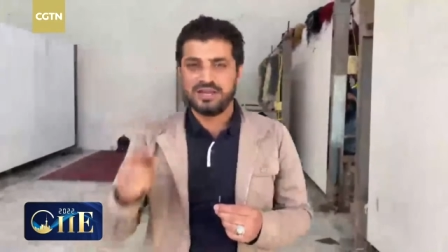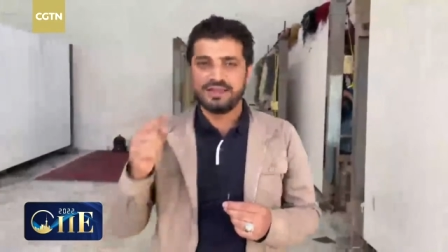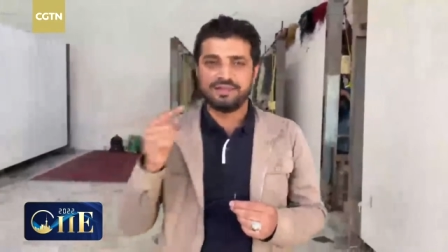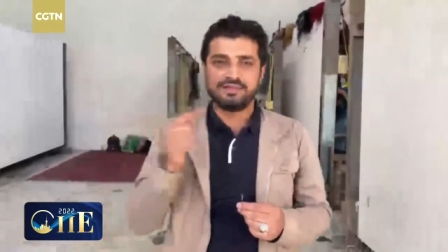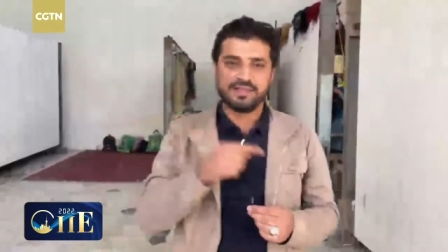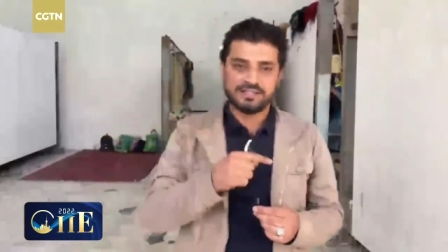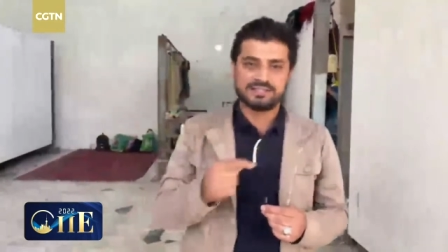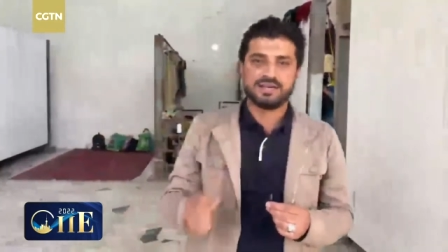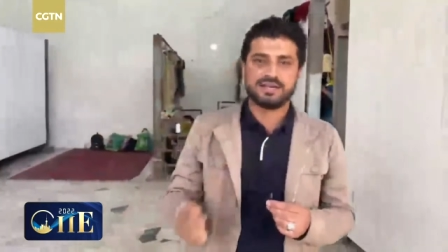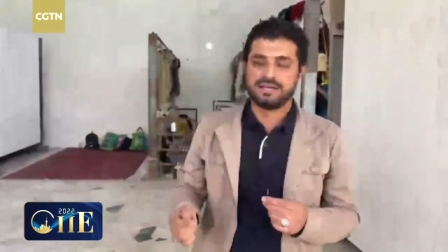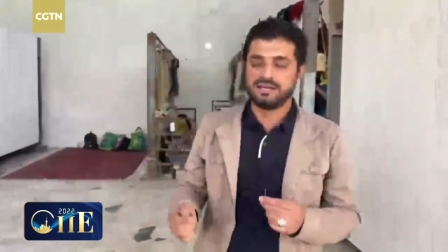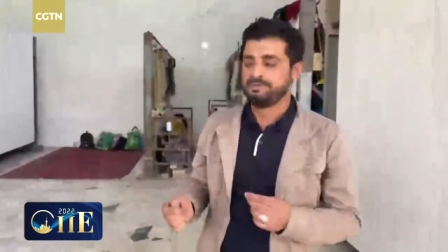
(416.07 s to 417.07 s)
And this
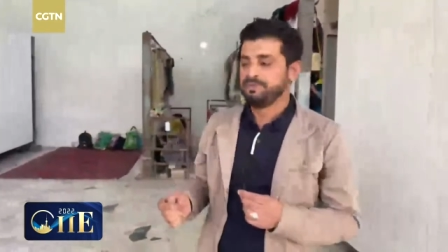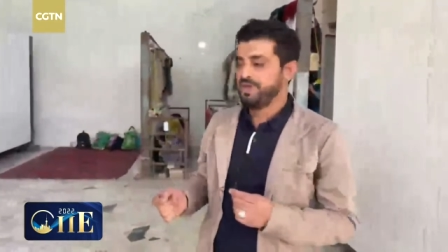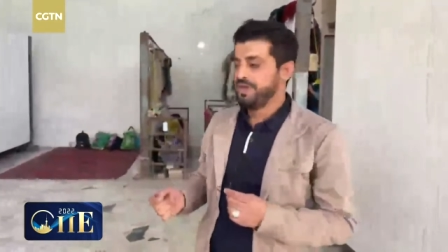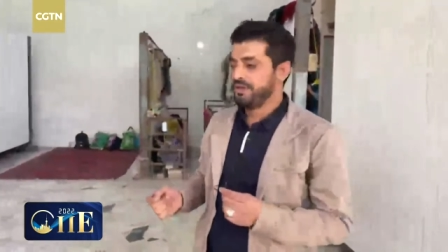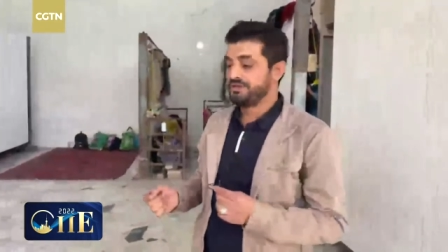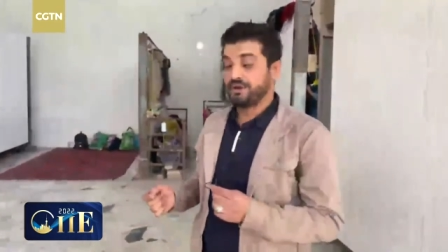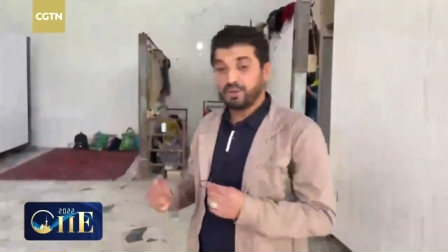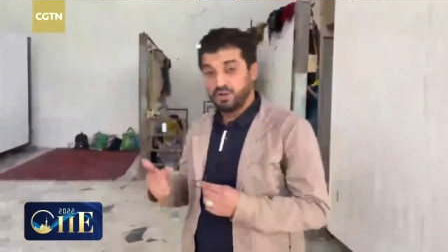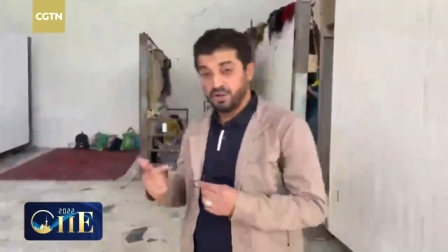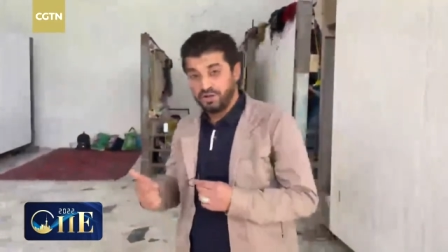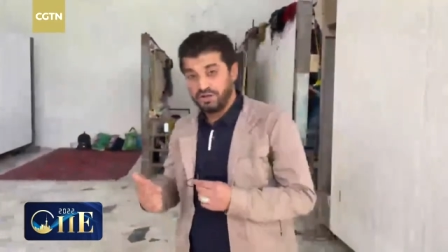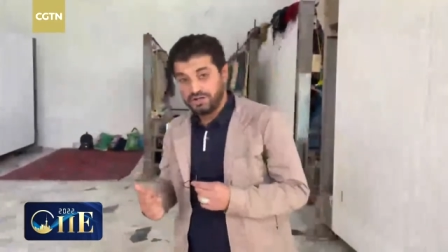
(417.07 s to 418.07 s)
lady, Samar
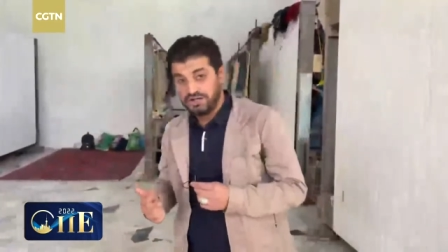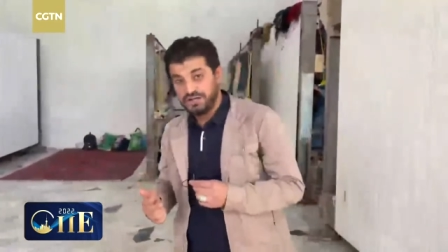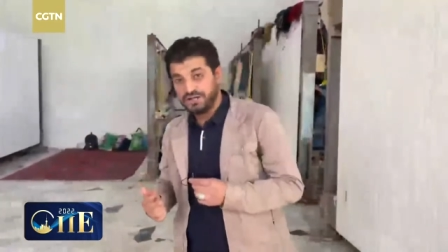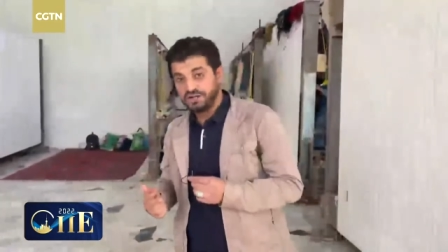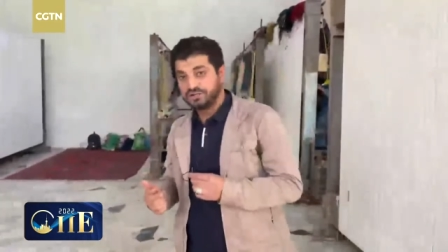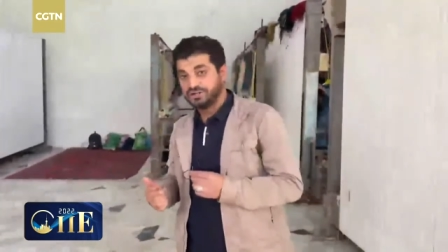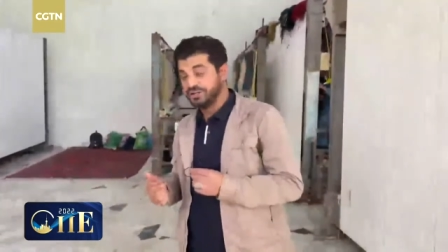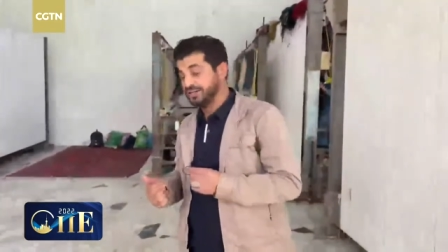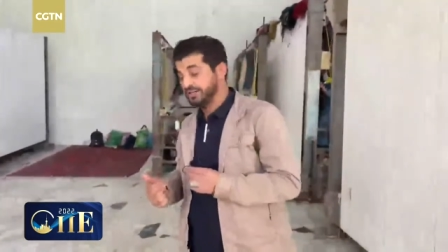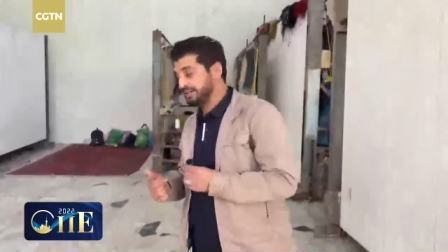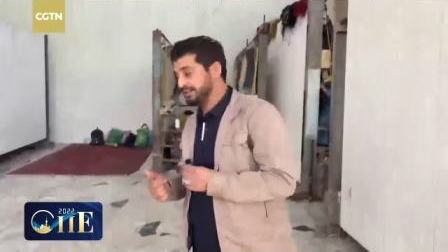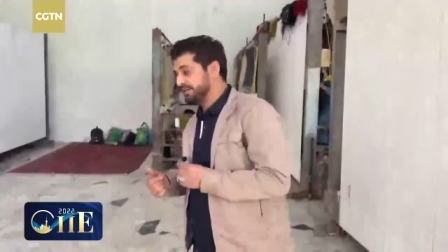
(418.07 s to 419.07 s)
Gul, she
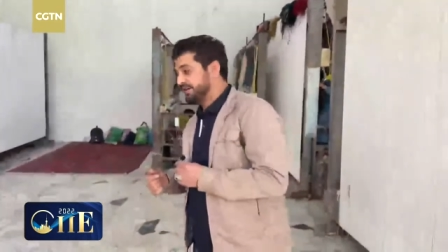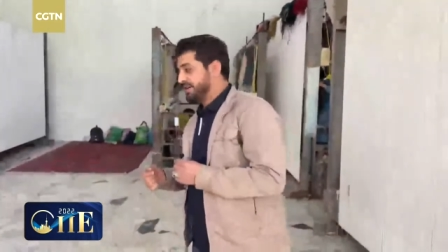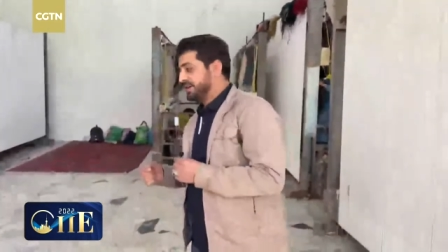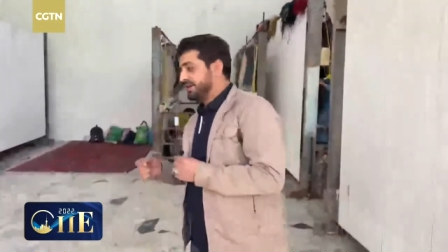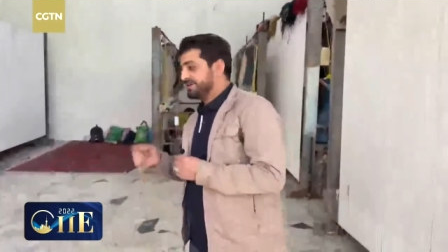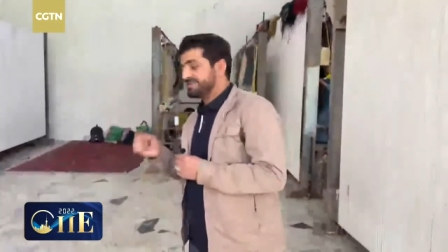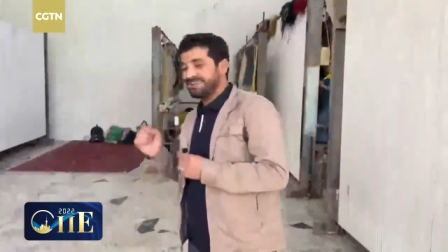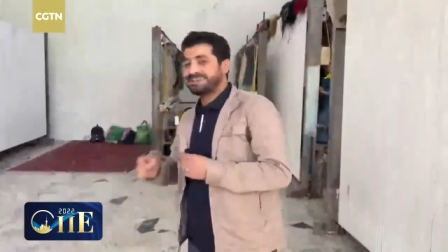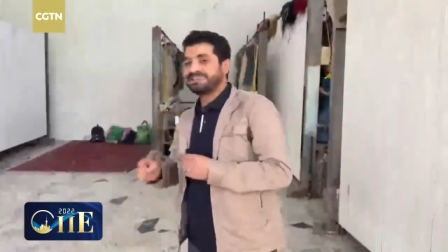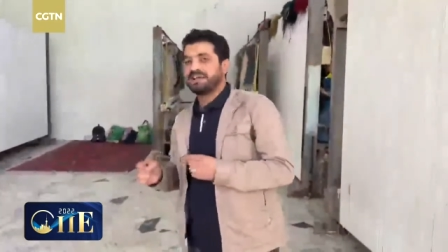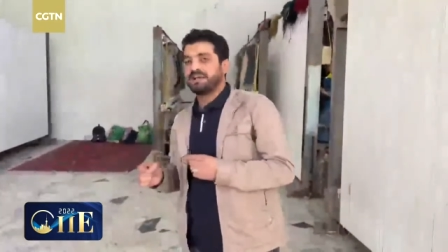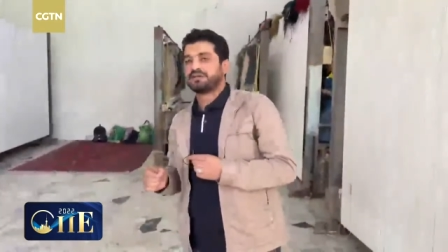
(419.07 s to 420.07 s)
earned
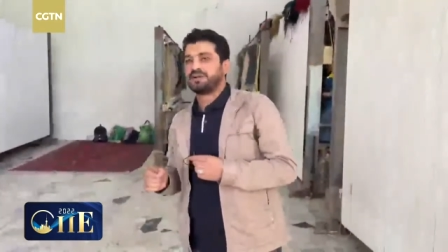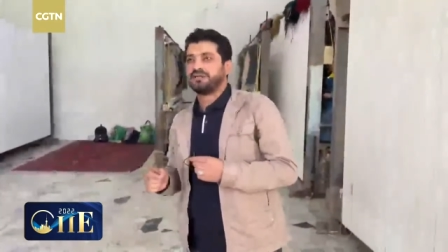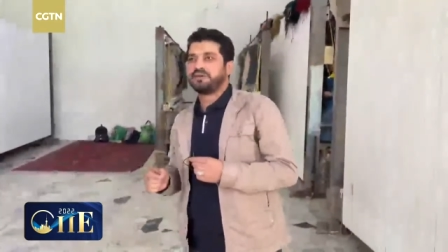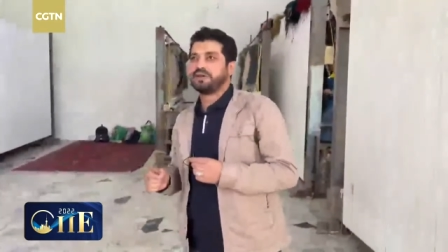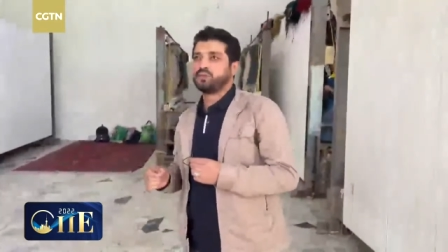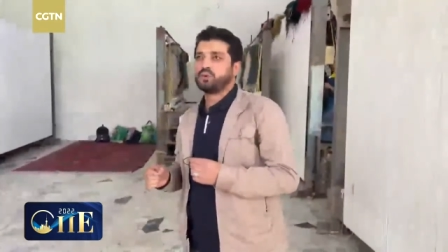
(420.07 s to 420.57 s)
6,000 Afghani,